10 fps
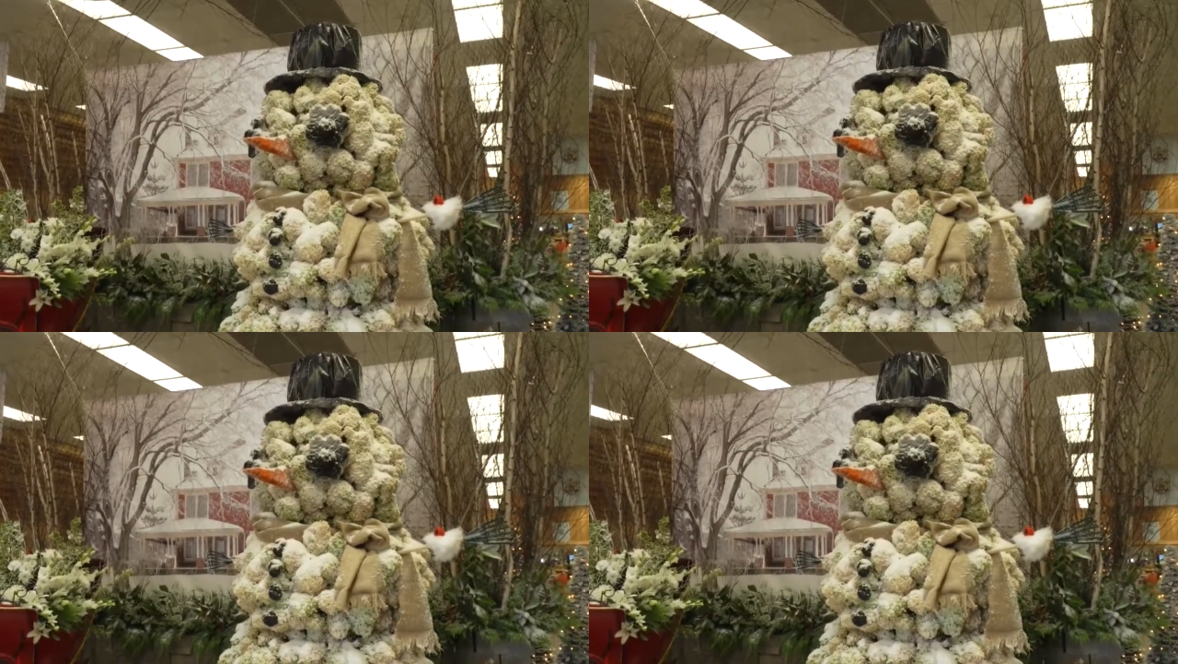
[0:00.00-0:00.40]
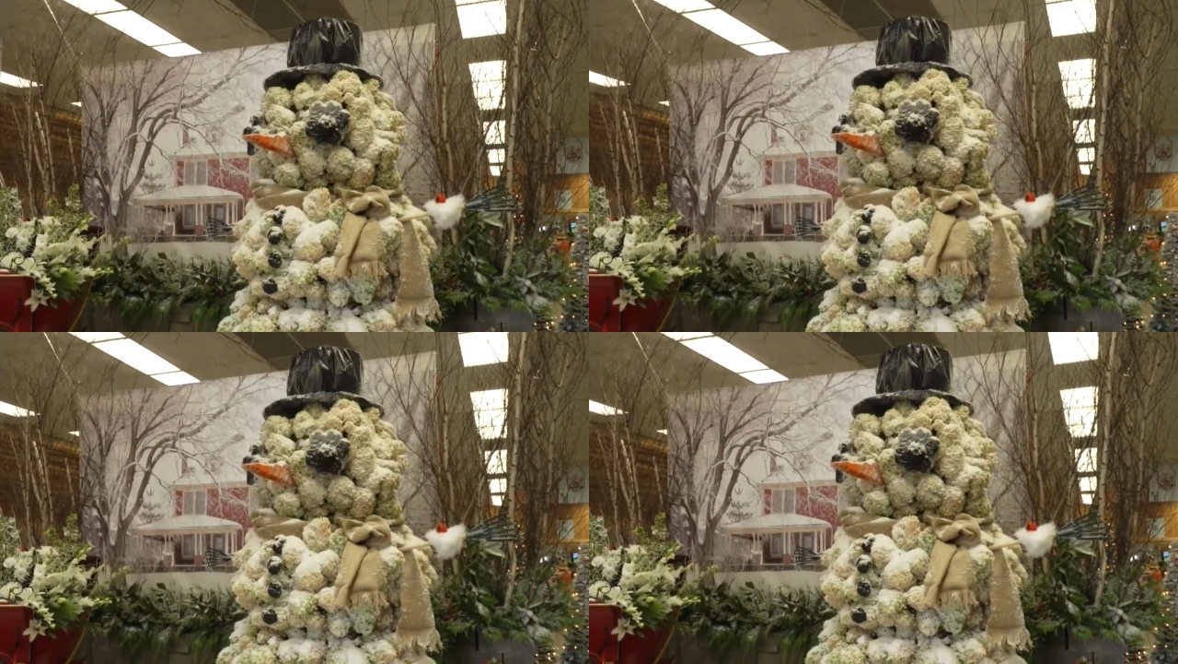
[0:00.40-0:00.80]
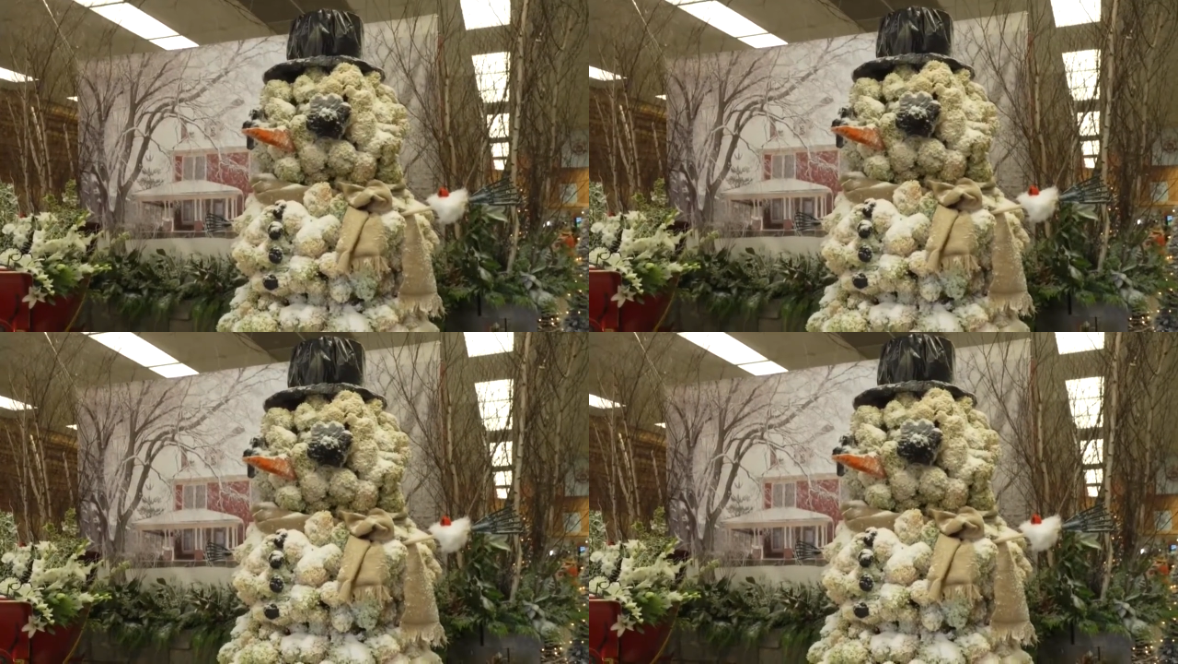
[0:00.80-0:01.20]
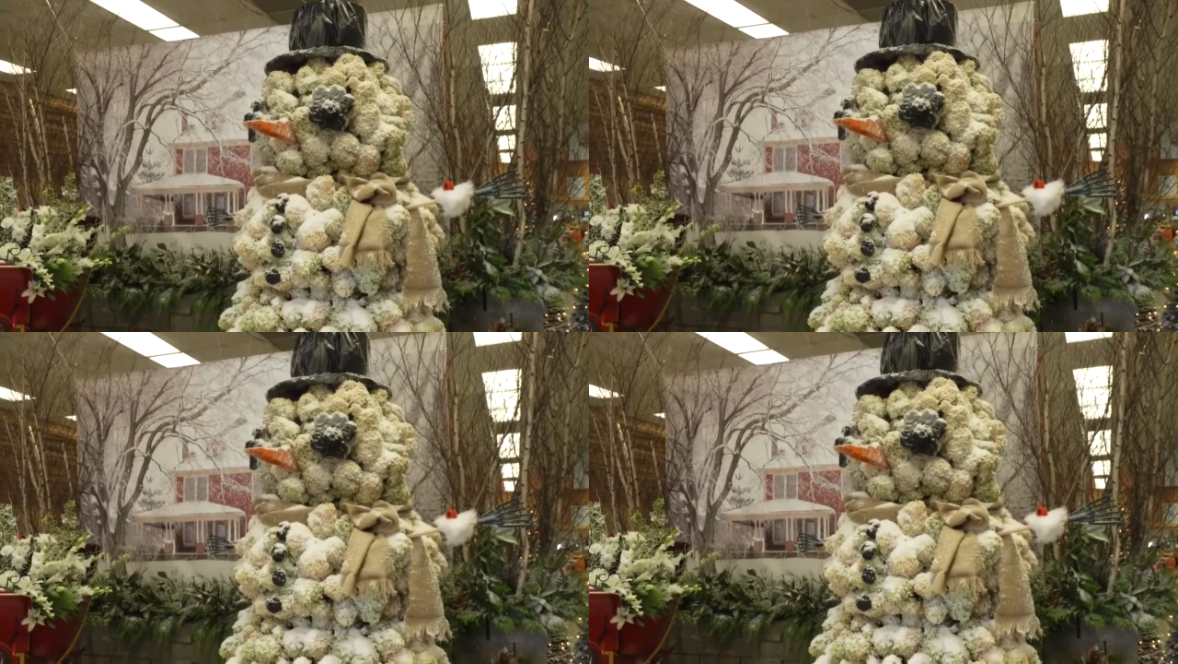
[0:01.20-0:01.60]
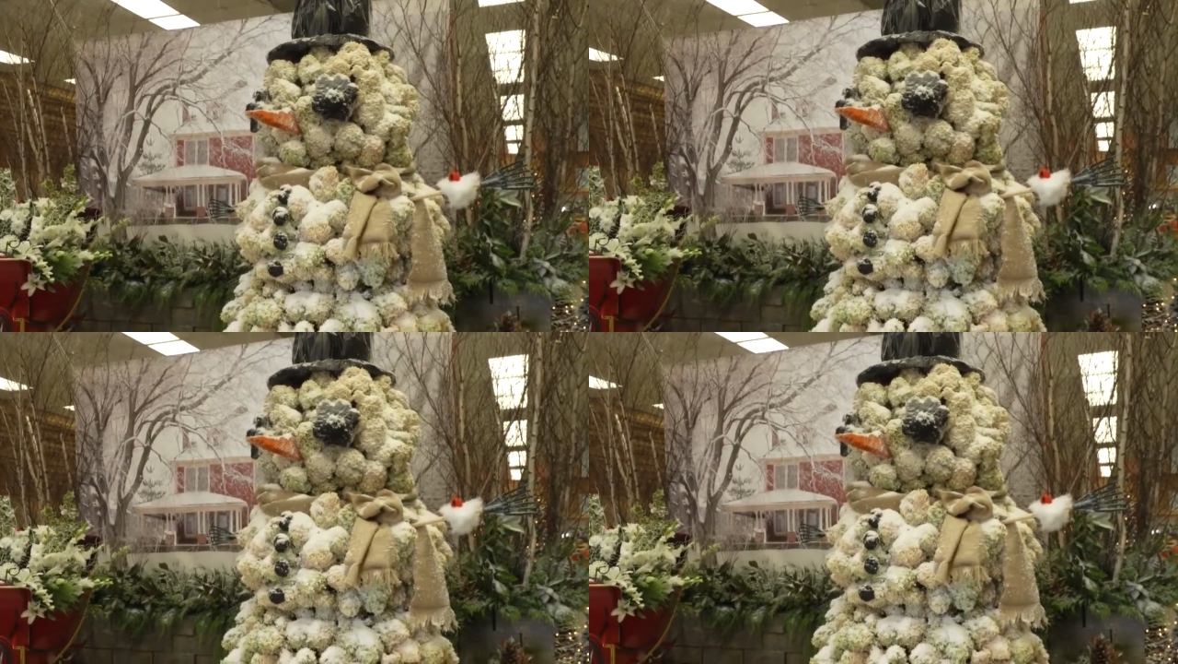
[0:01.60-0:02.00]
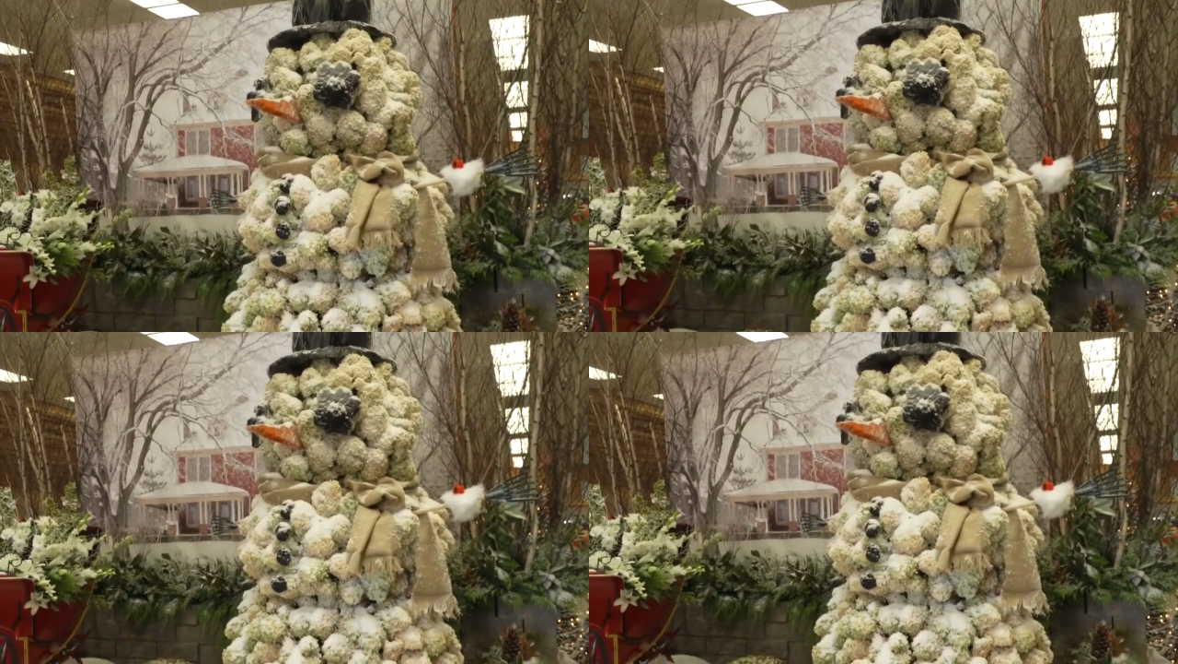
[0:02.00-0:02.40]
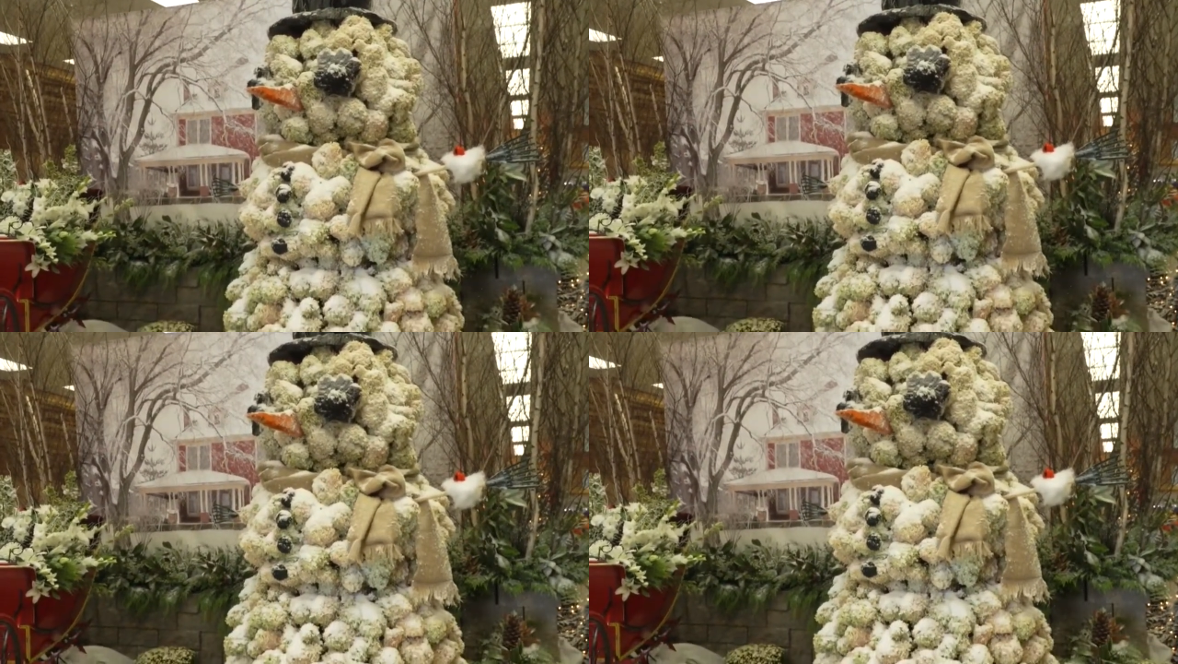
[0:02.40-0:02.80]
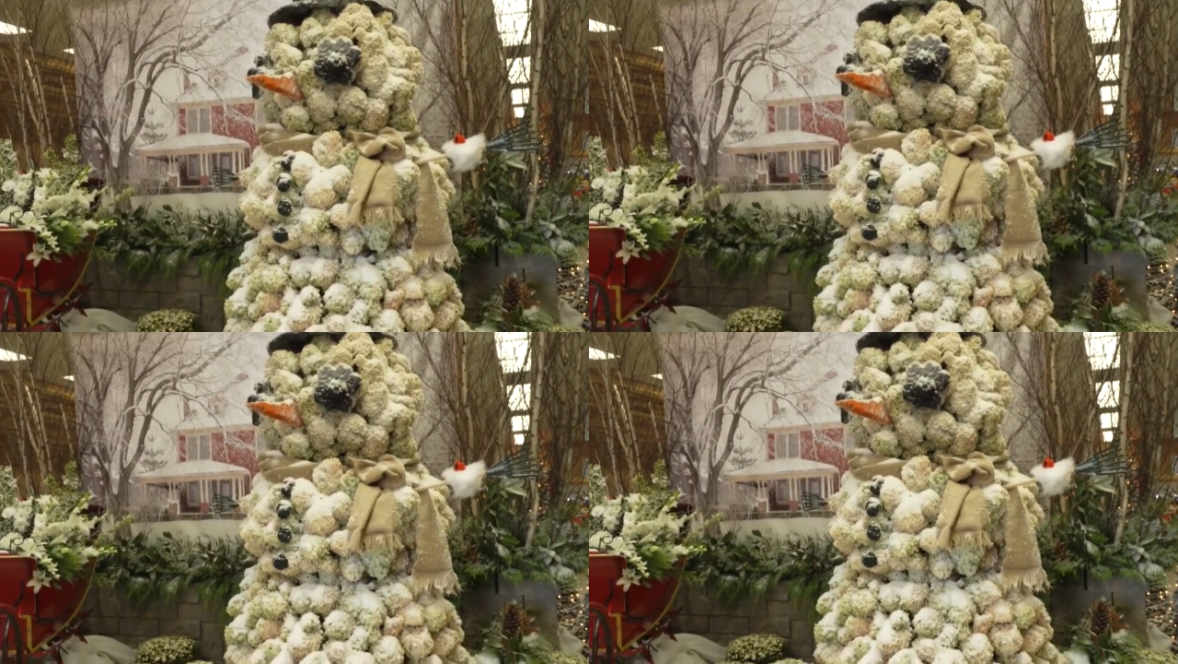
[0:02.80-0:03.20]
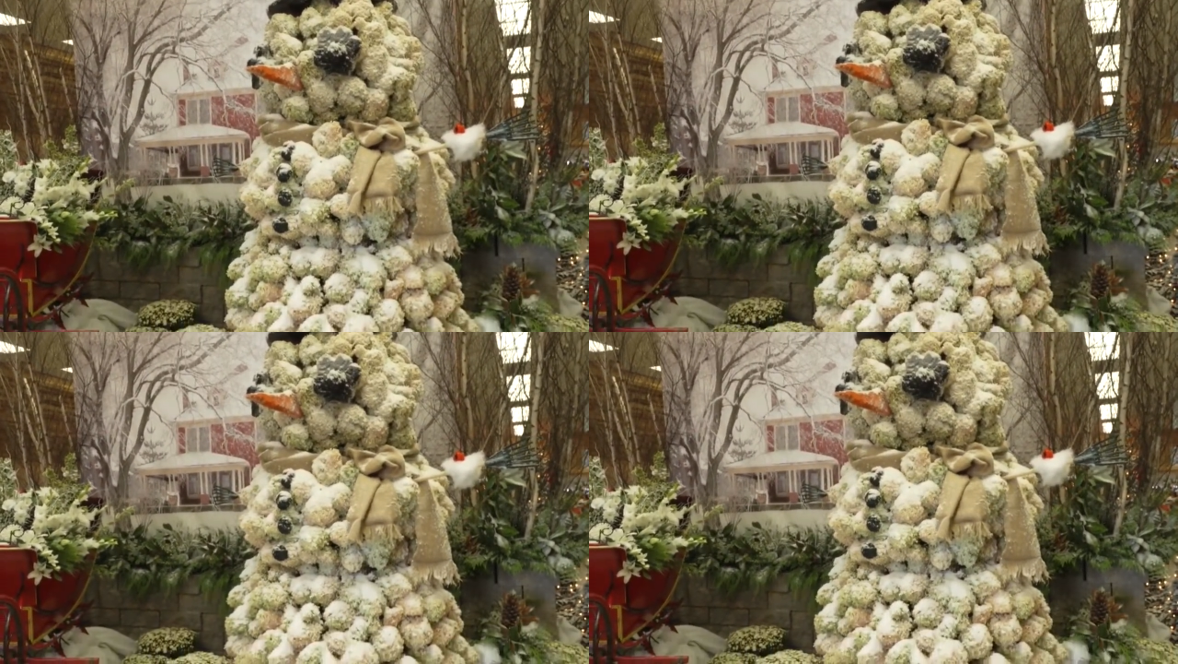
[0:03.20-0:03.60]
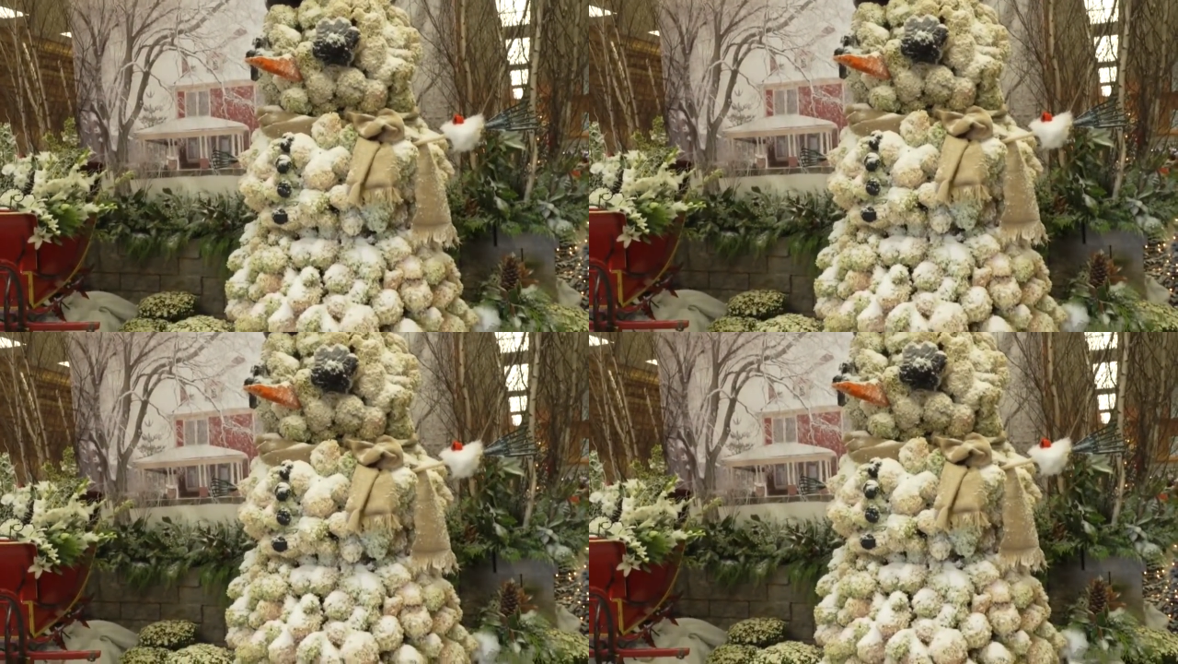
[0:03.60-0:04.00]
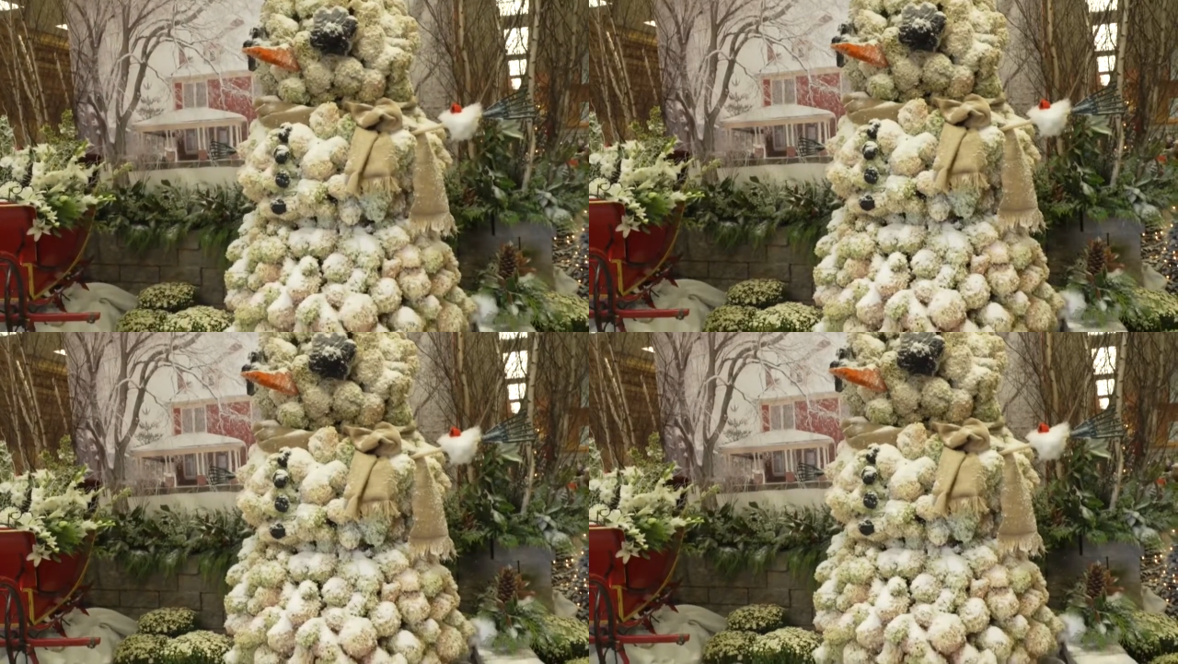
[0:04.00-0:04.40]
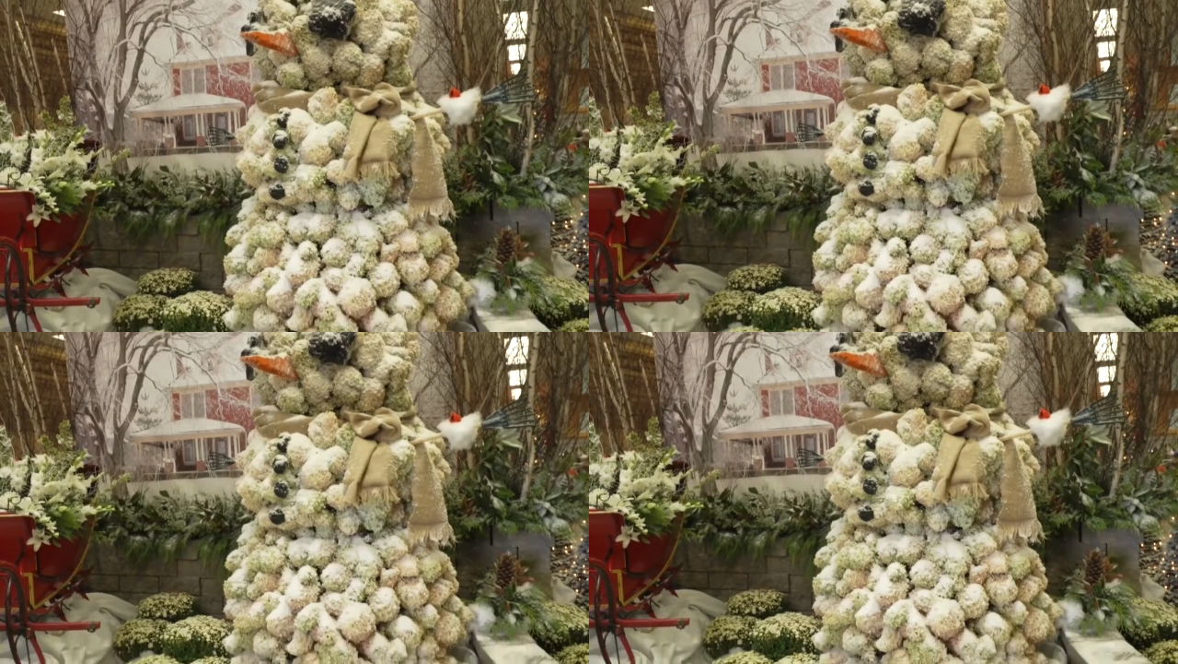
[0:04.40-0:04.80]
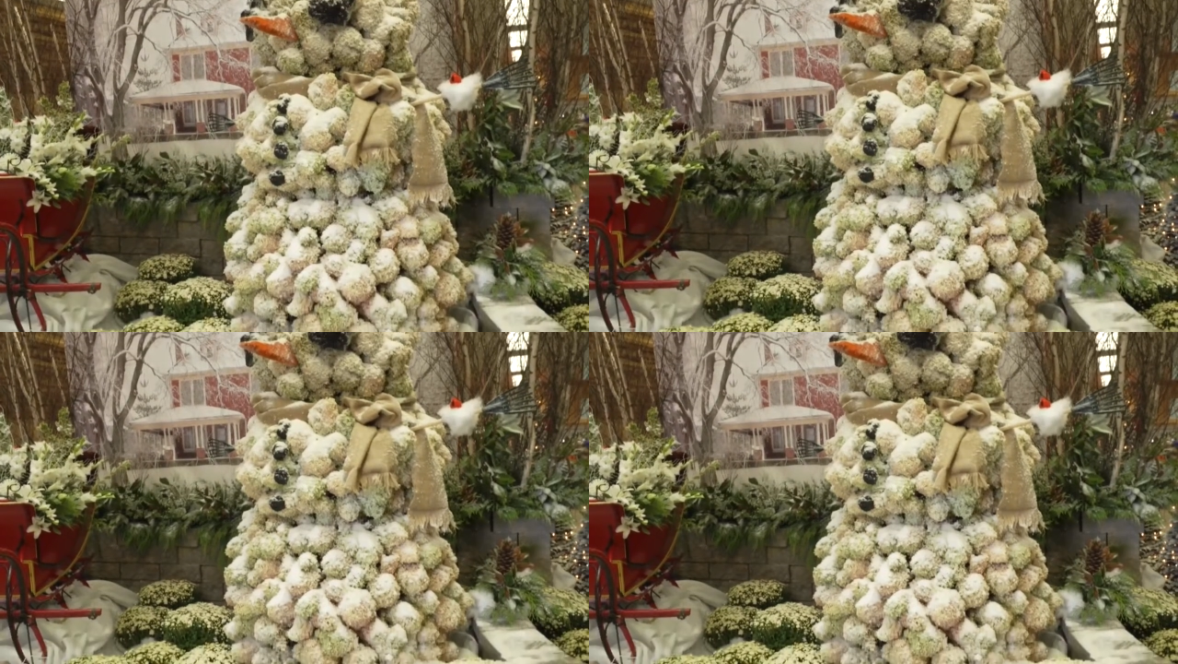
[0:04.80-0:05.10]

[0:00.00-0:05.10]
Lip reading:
No face is visible, so there are no lips to read.